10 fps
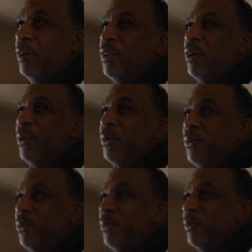you
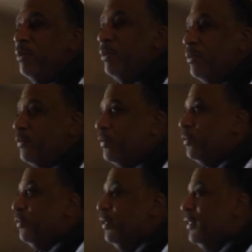know,
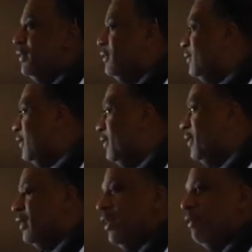this is I
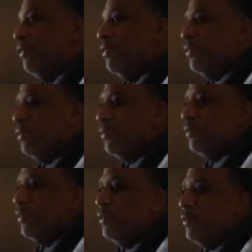think 1100 square
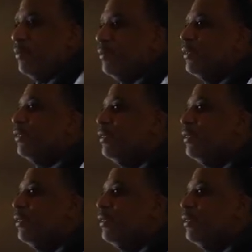feet or something like